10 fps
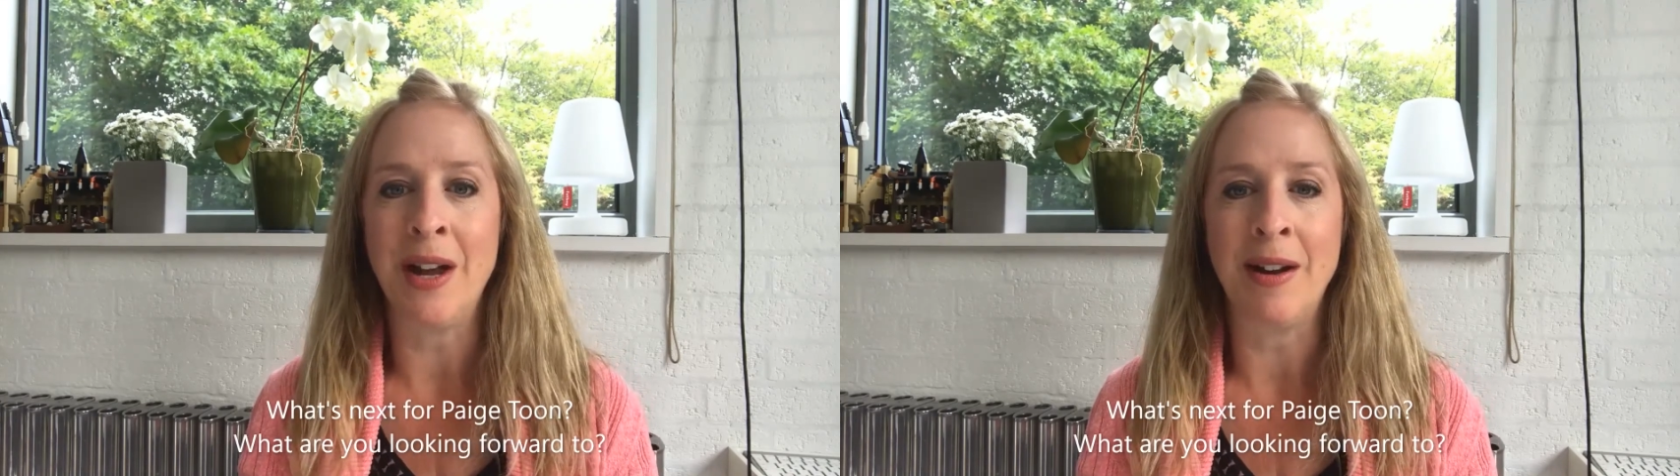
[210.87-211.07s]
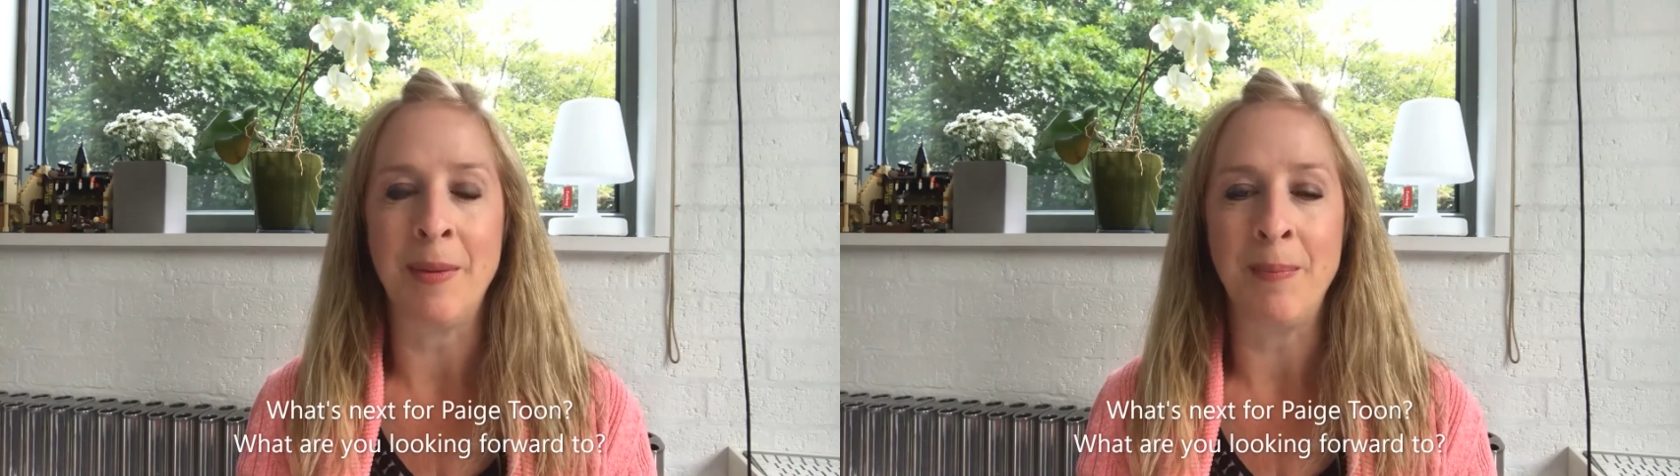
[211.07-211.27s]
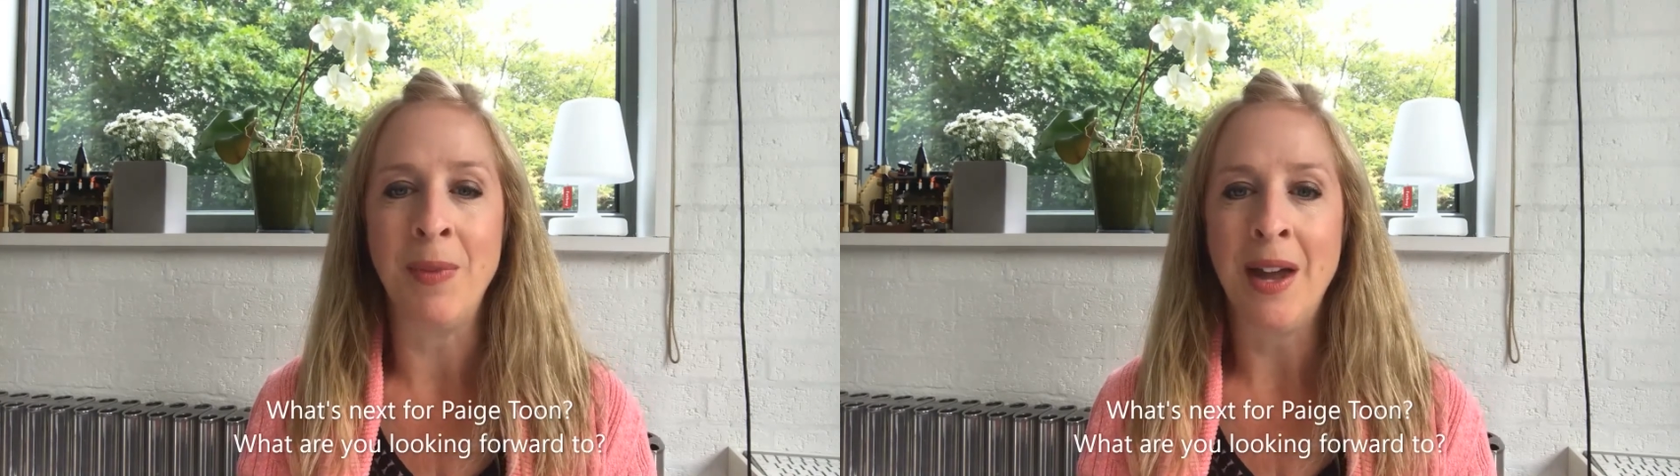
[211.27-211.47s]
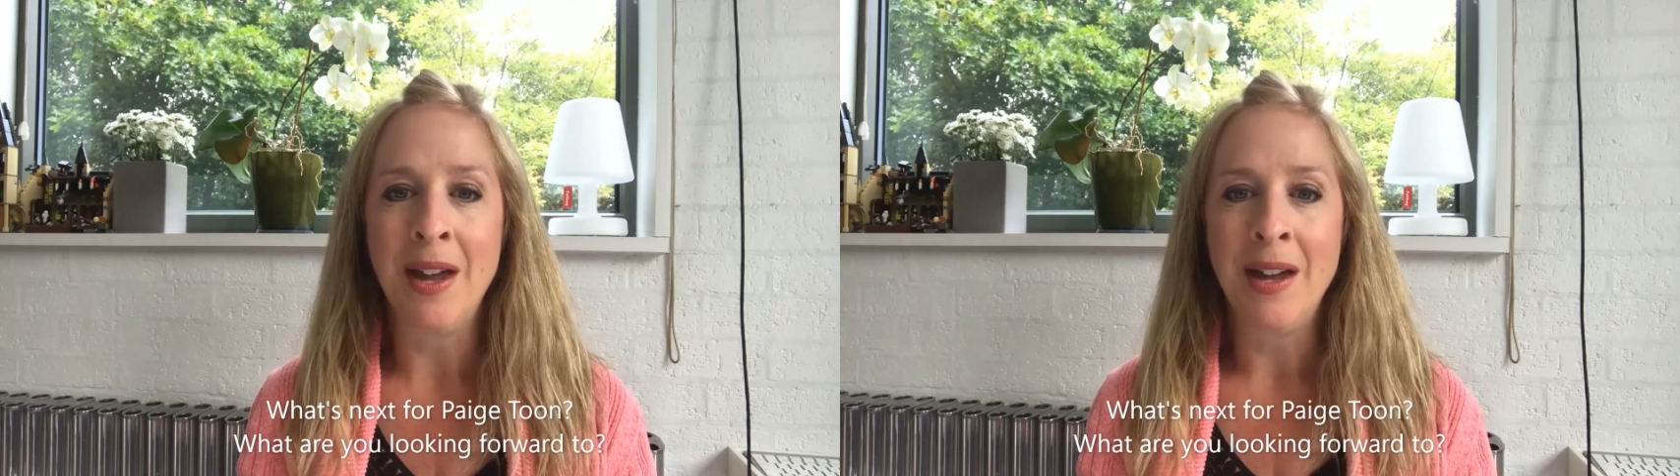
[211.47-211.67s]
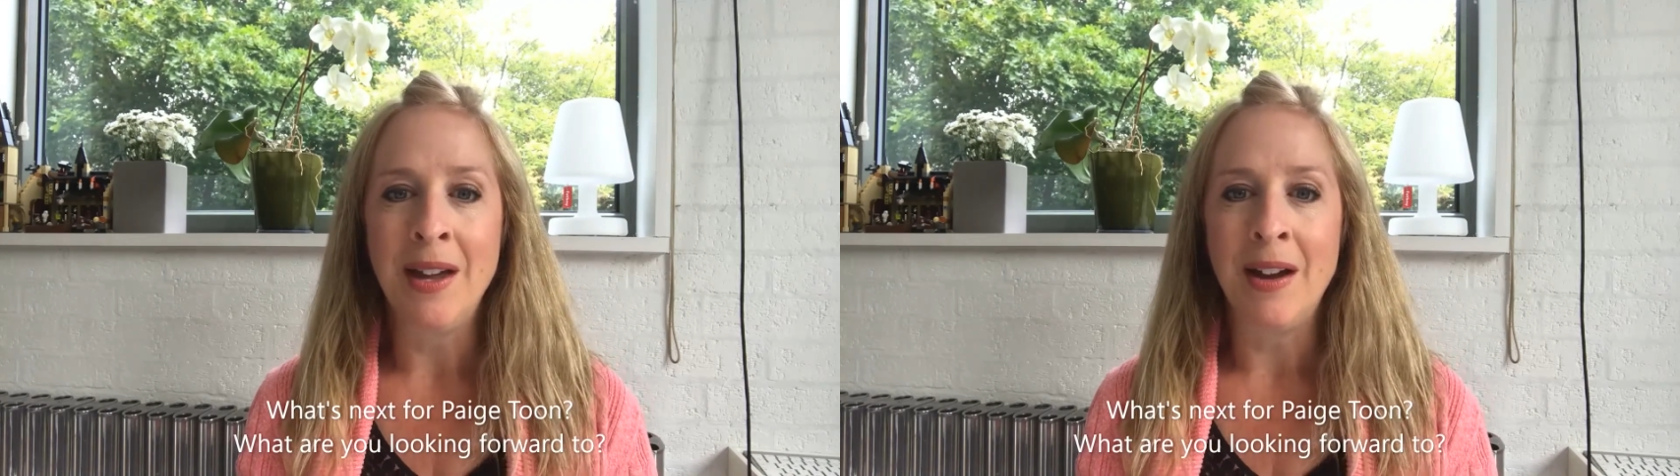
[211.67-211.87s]
And
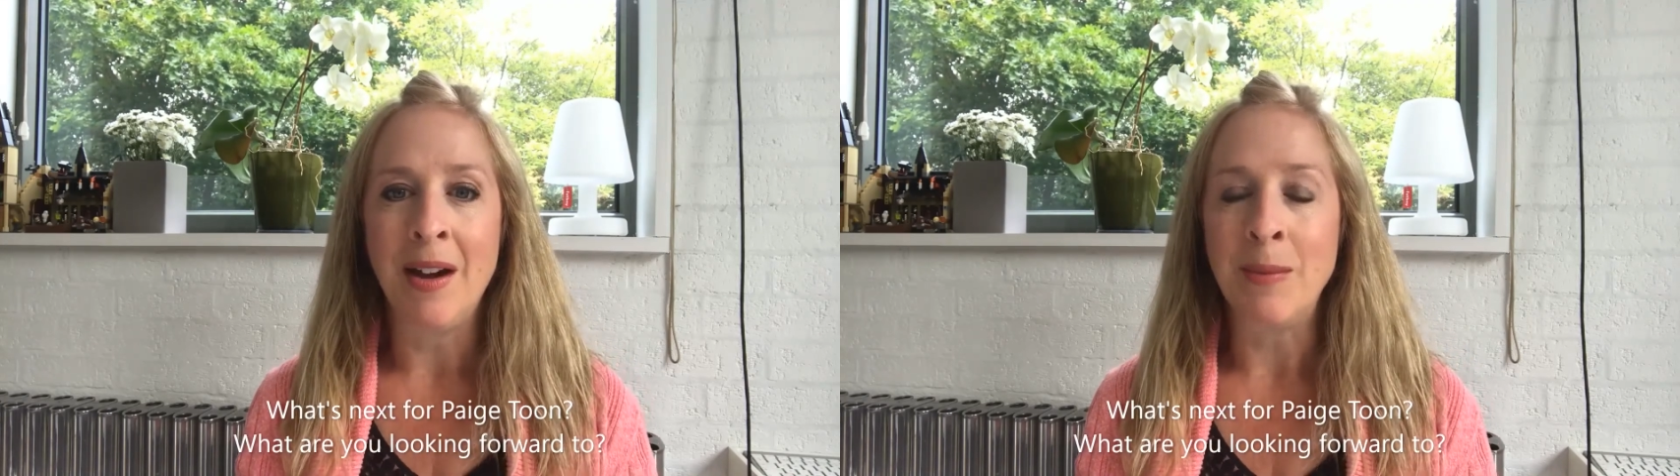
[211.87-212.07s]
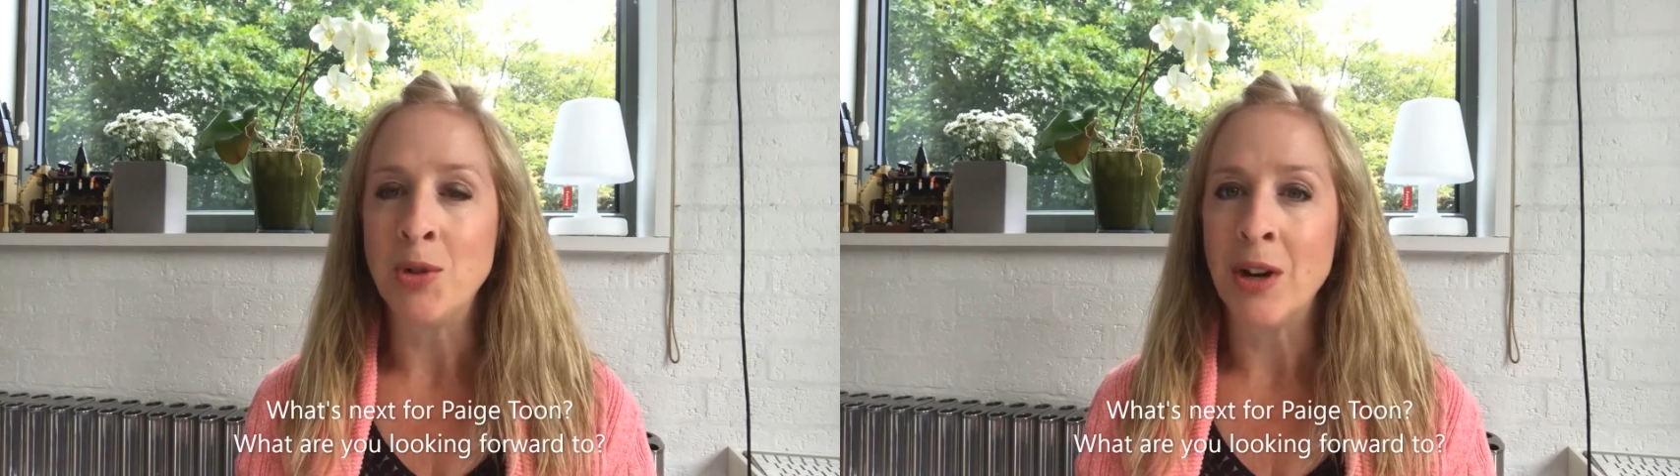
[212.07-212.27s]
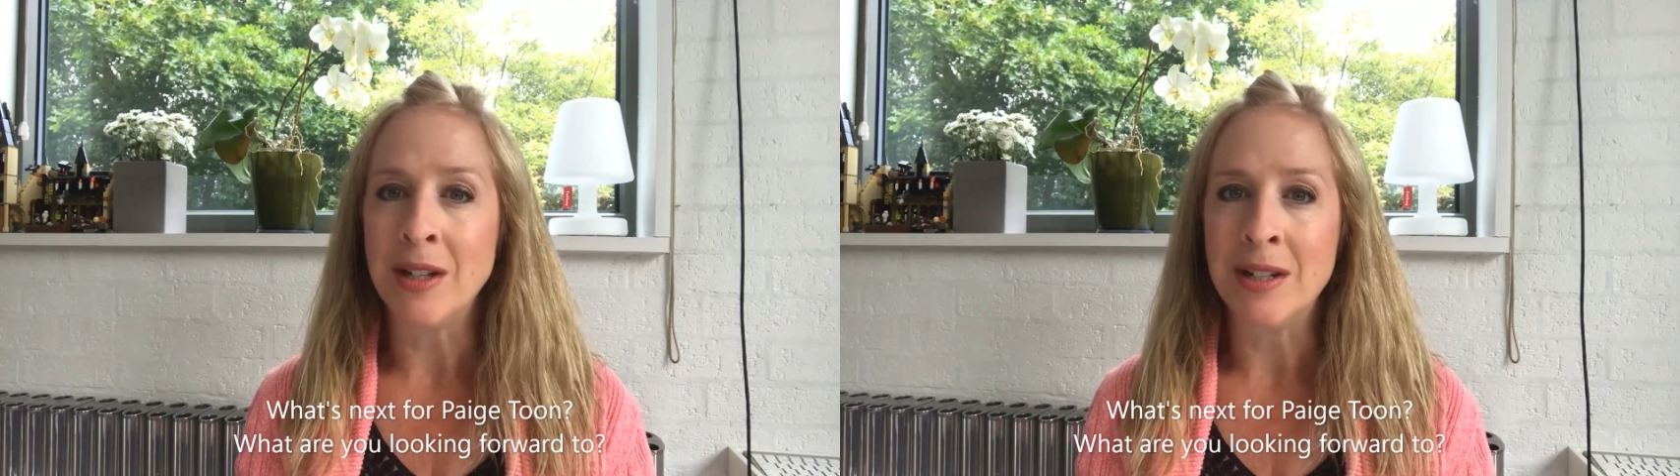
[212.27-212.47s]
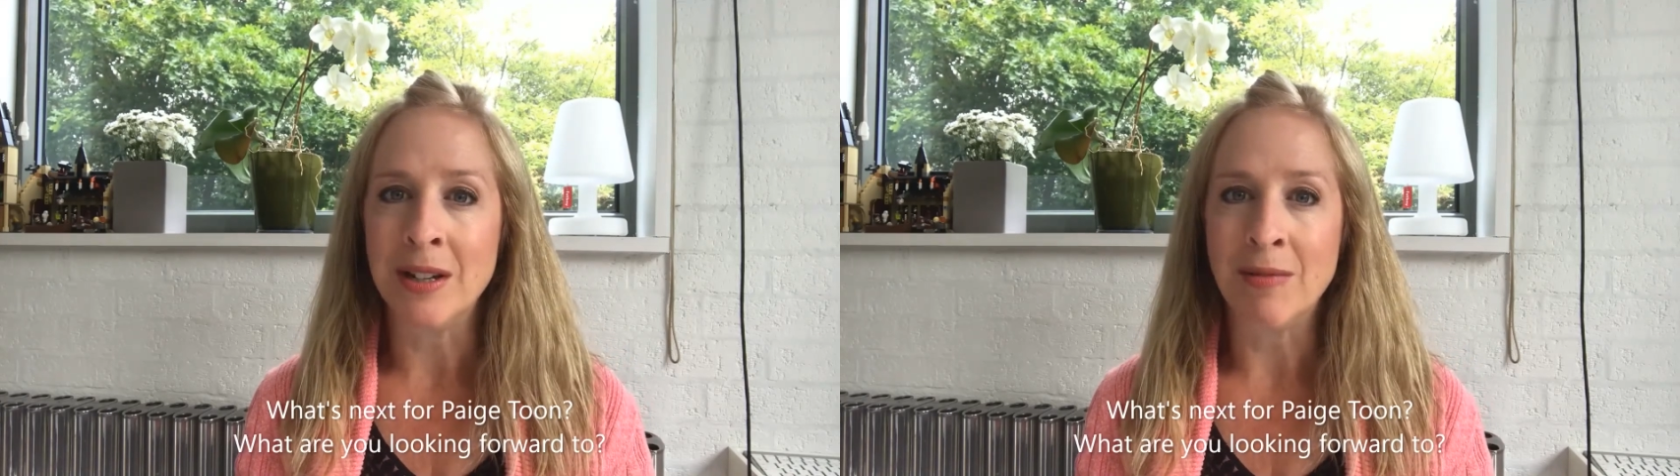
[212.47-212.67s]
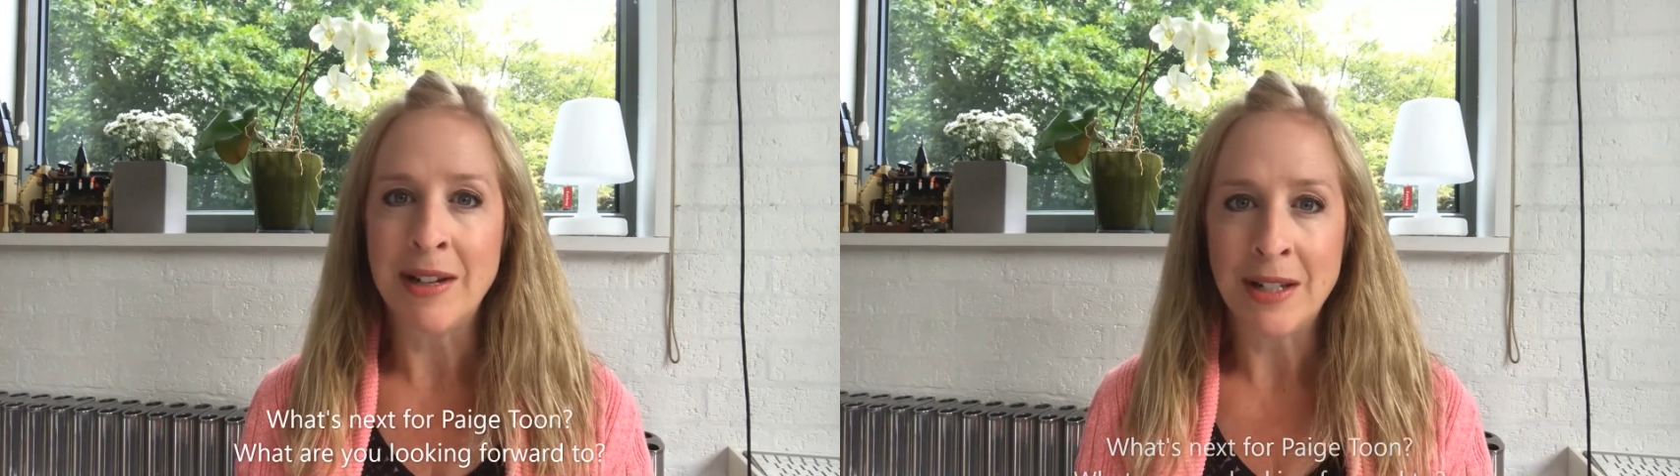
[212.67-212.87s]
I'm trying
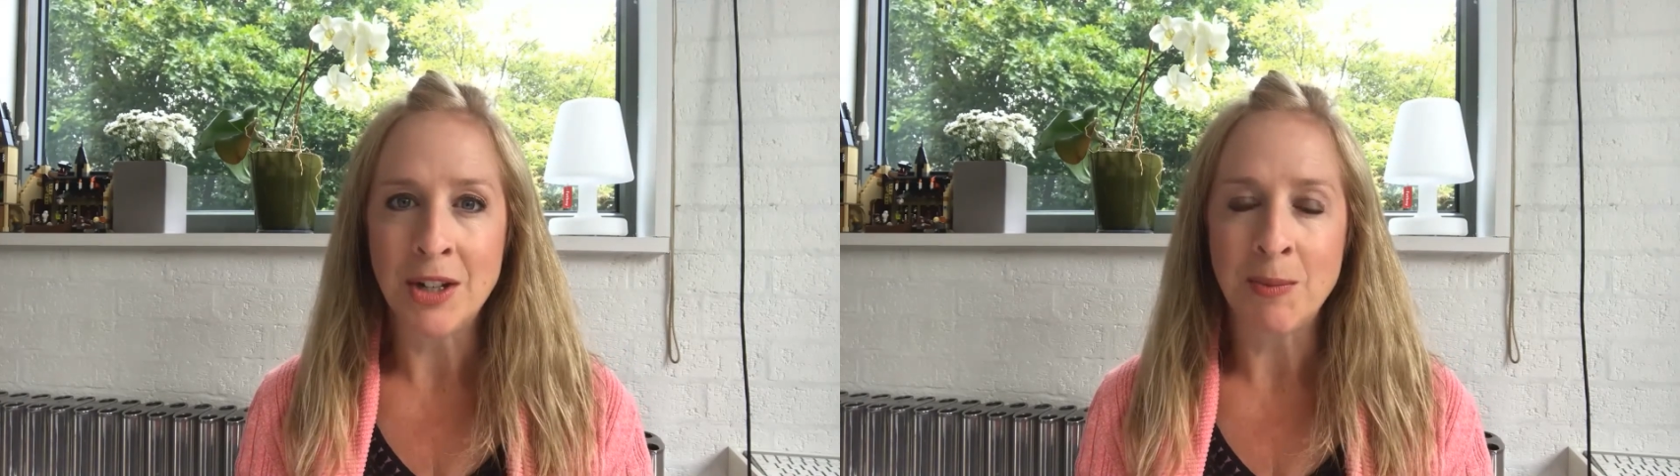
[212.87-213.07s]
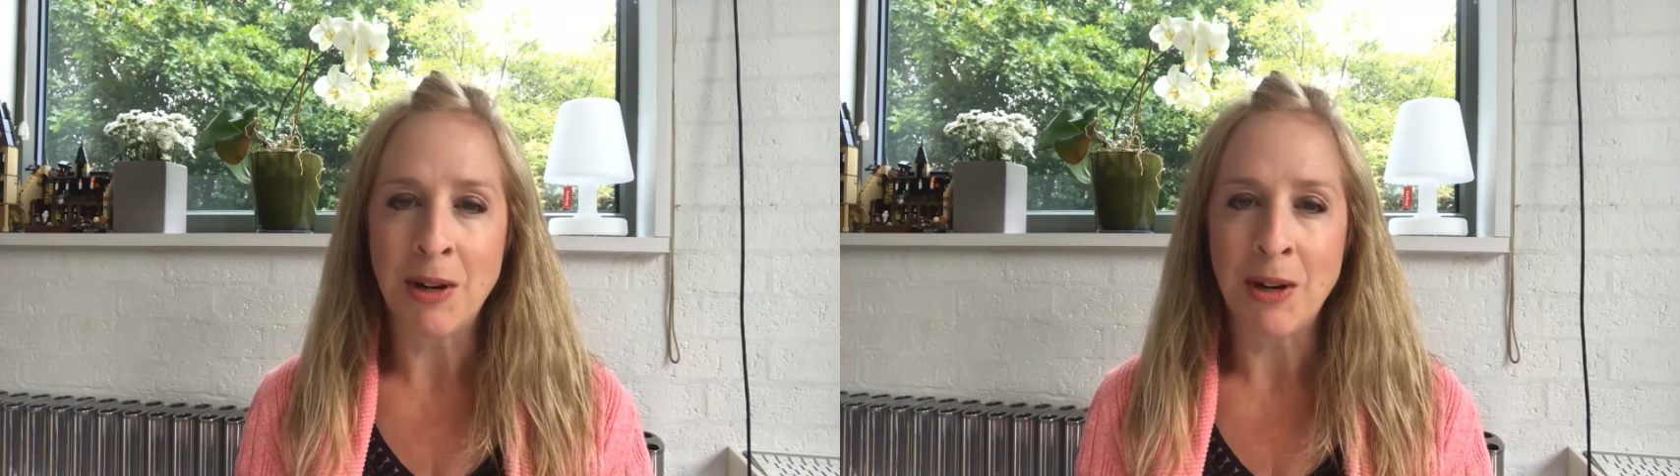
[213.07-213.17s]
to research